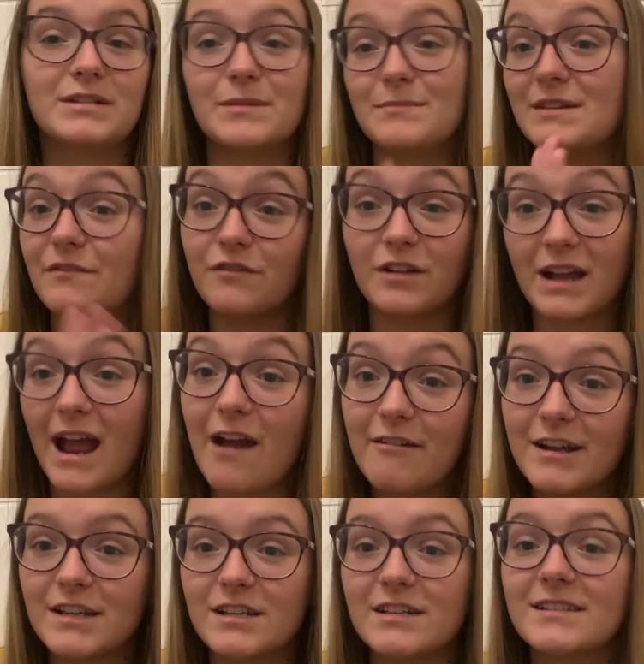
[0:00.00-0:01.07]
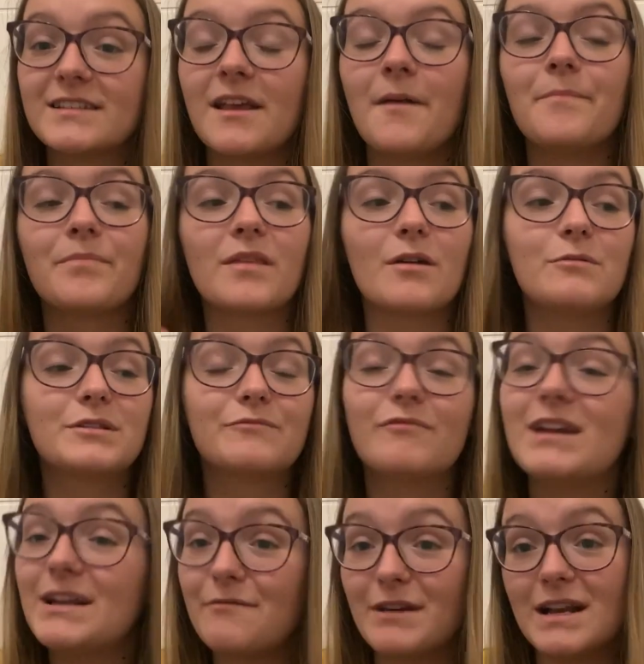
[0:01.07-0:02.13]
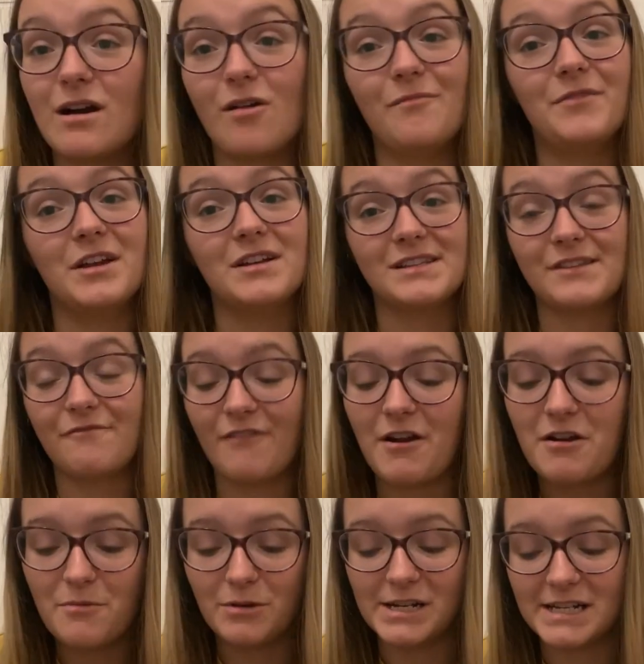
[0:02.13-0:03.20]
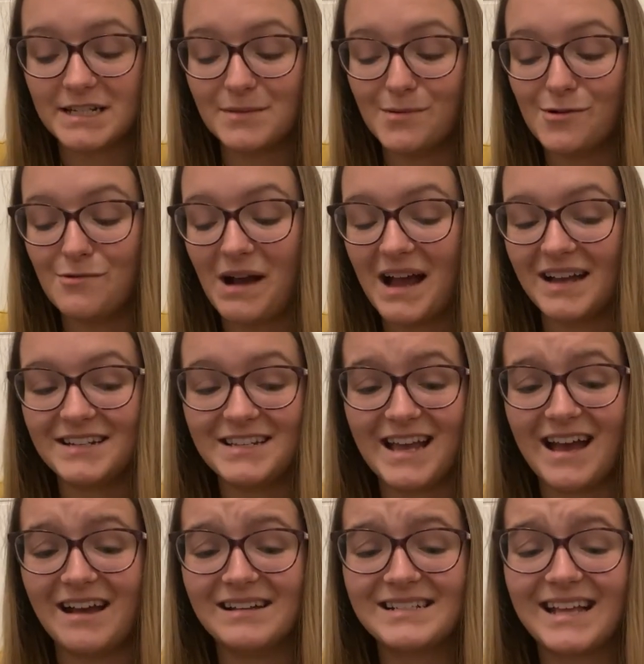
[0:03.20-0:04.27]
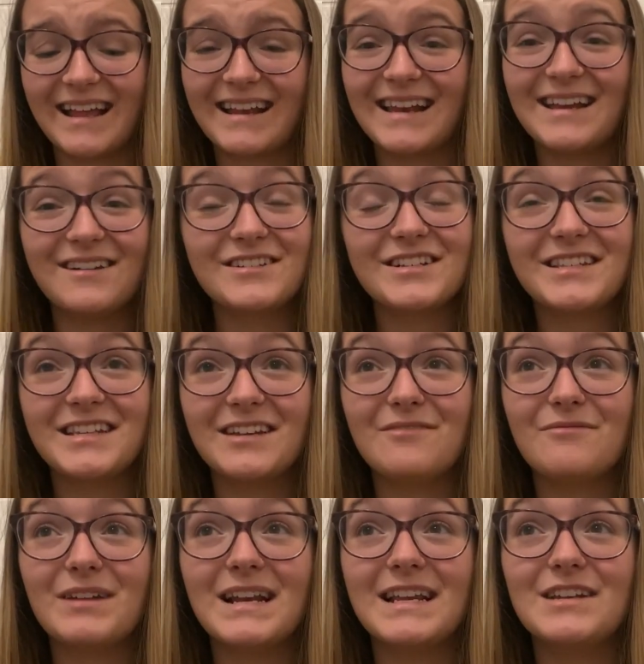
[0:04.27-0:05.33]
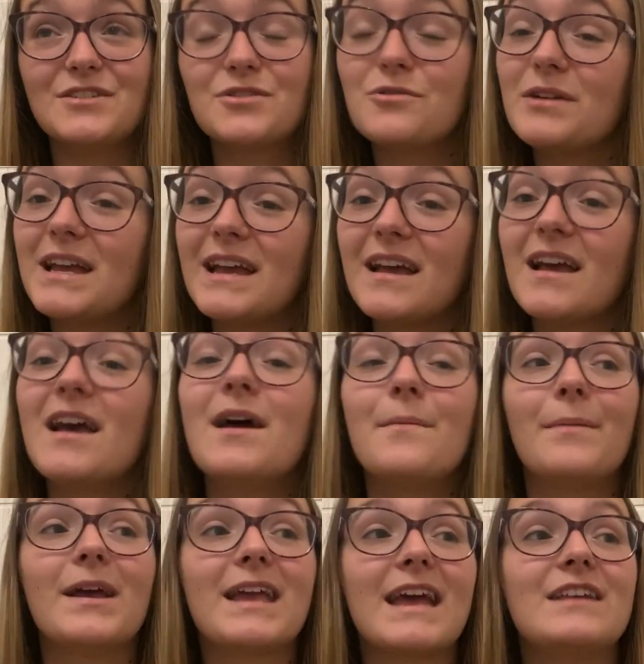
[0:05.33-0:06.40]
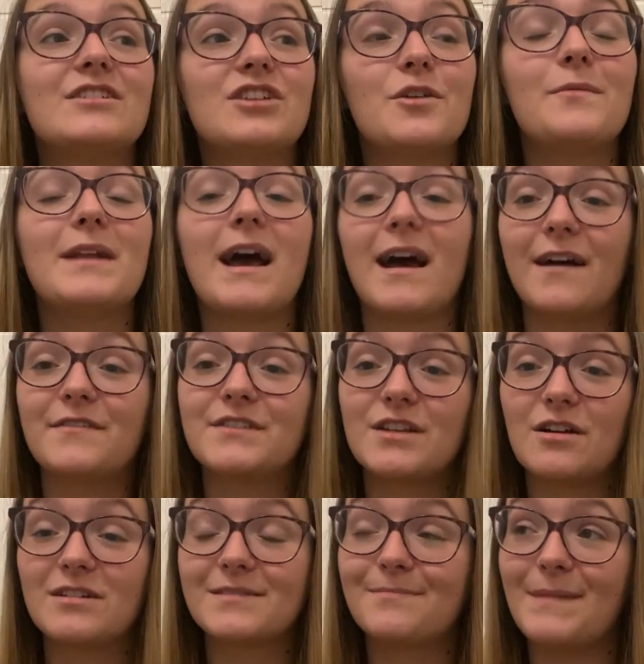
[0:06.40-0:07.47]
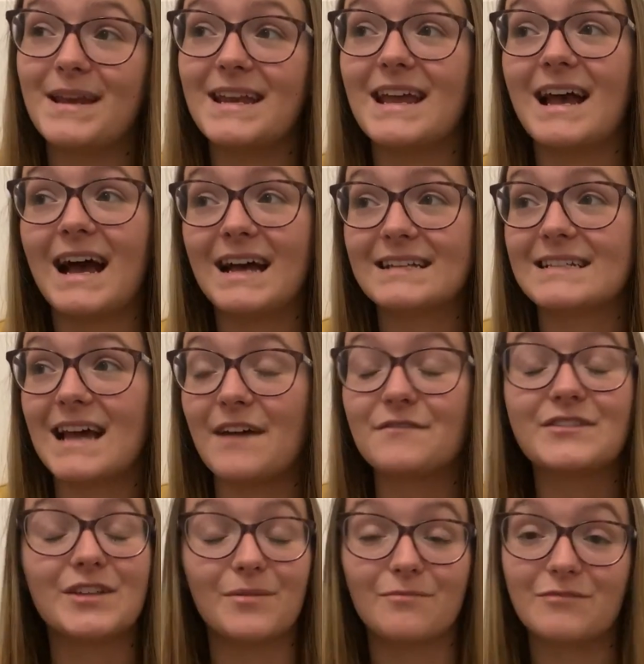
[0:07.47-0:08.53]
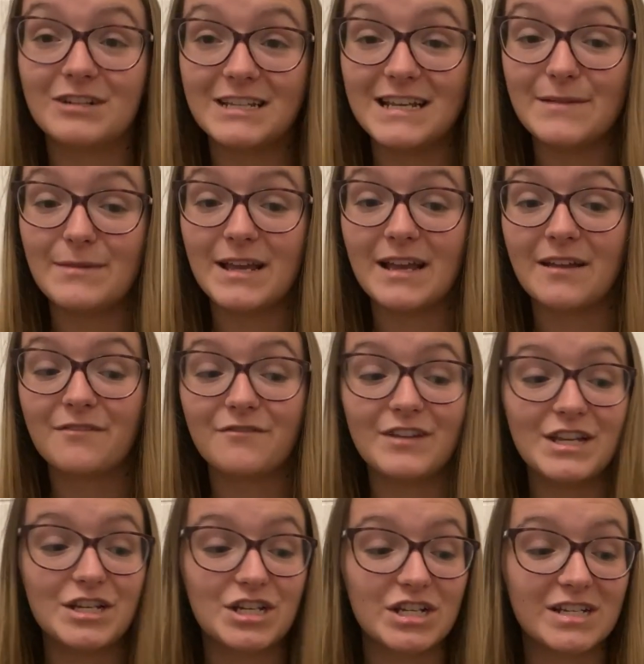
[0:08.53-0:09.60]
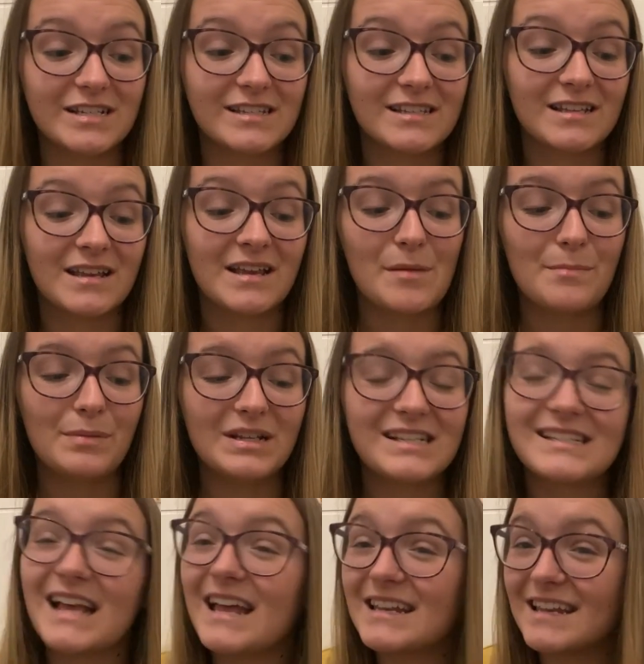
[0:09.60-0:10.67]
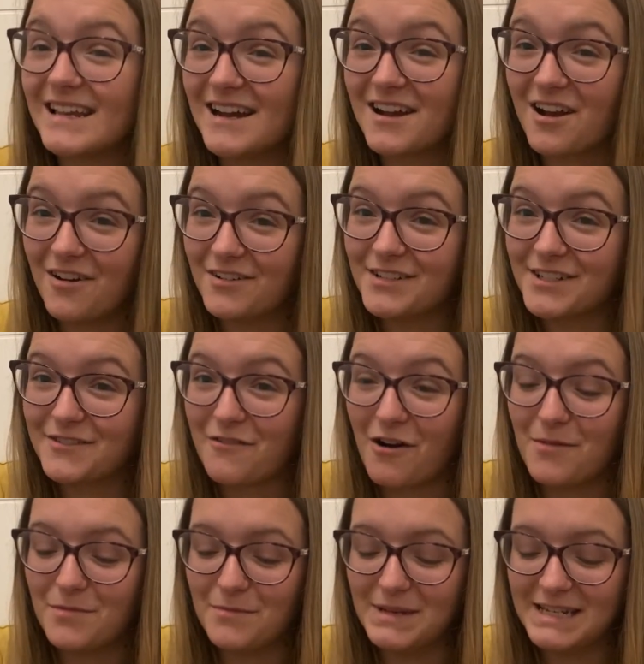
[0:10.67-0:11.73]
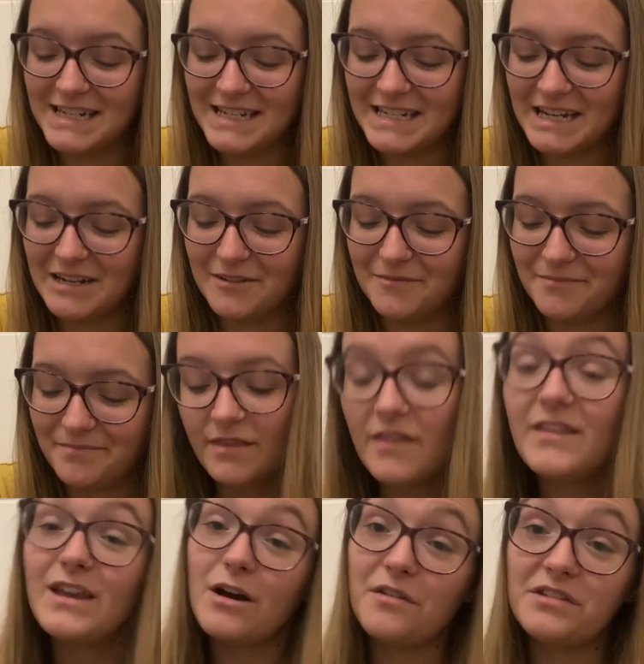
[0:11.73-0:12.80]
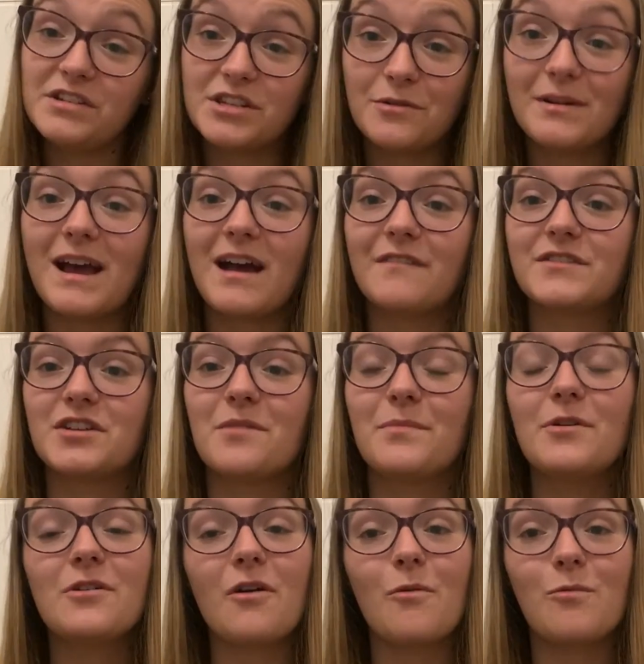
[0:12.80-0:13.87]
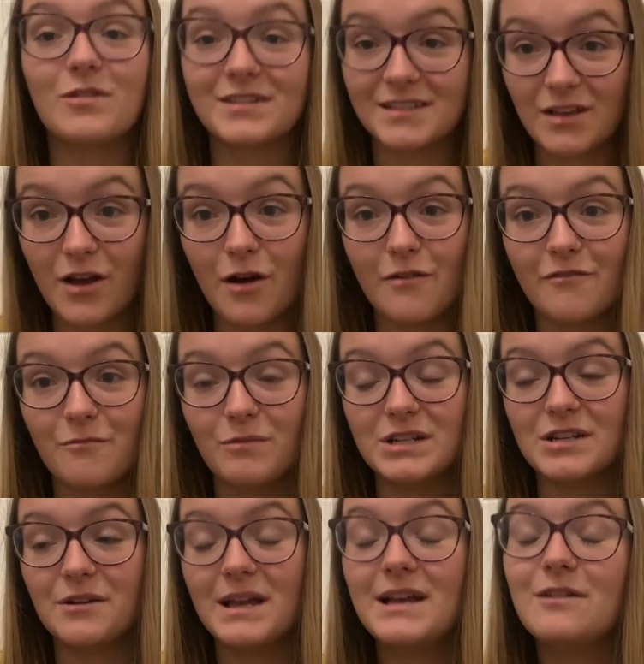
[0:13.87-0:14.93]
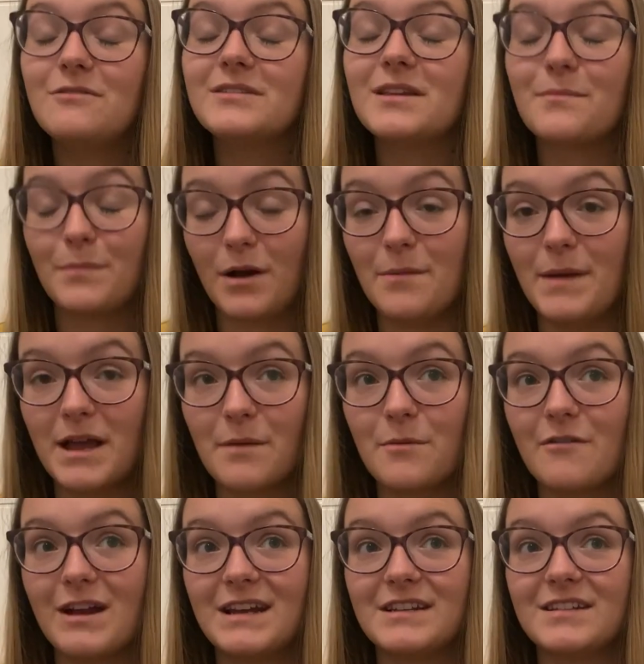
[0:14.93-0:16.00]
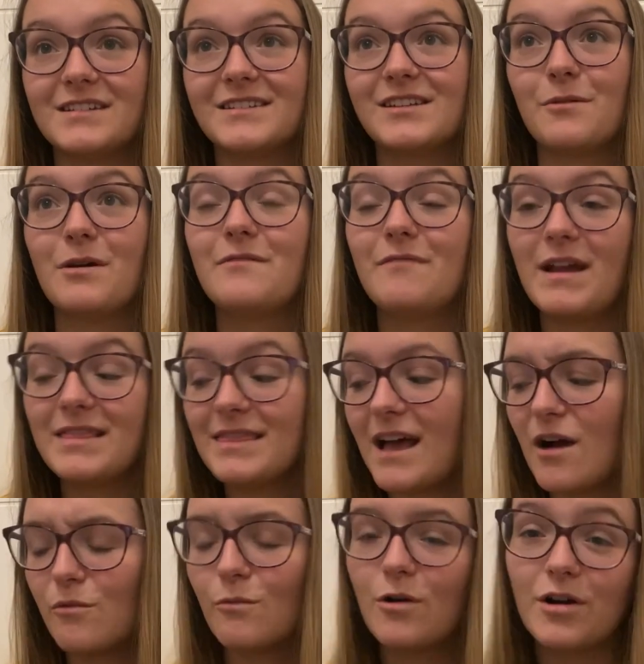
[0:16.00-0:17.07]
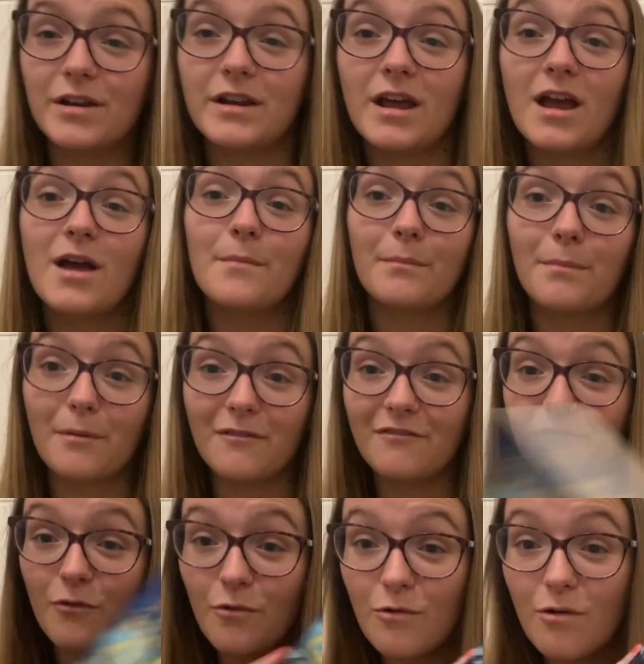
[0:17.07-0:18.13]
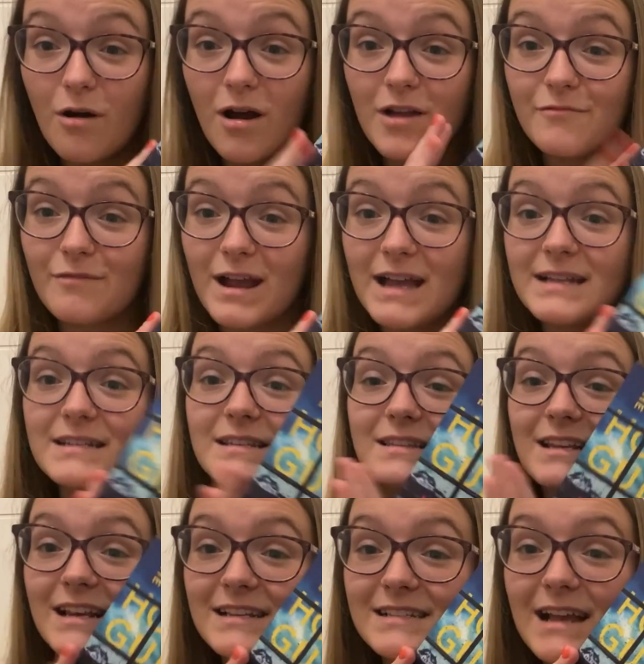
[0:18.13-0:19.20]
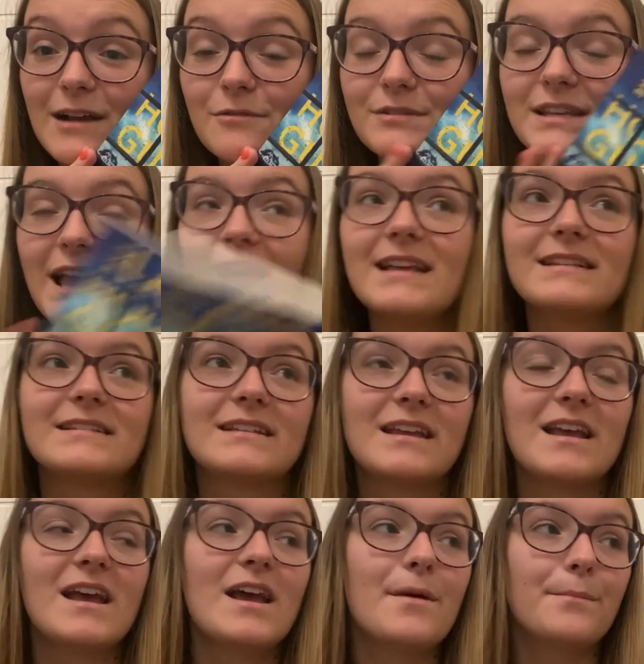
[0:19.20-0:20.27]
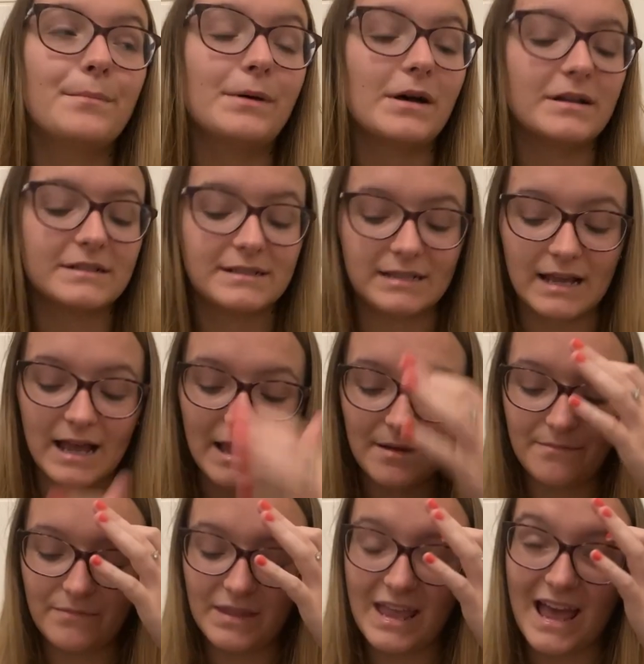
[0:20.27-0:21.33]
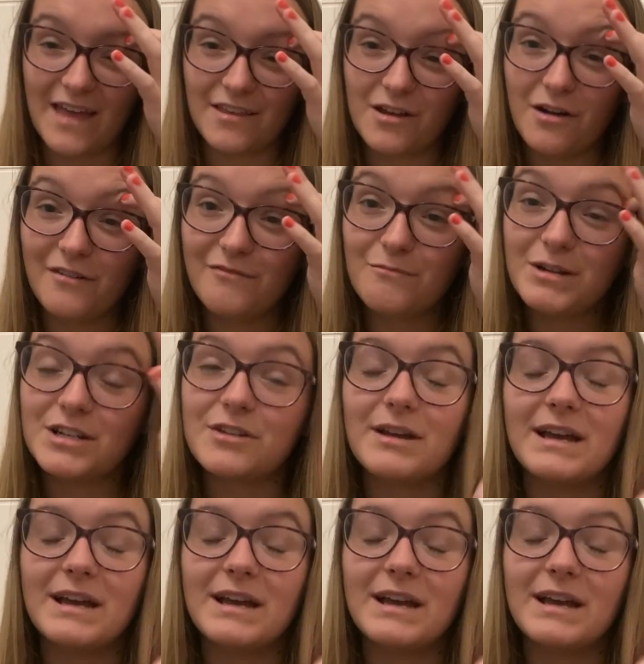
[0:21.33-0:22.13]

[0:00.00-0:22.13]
different characters was really, really obvious, very predictable, and yeah, sadly I just didn't really enjoy it. But again, 2.5 stars meant it had to have some redeeming features, but sadly I can't describe them in detail. Then the other 2.5 star book was The Girl from Widow Hills by Megan Miranda. So I read that one before I read The Last House Guest, but yeah, The Girl from Widow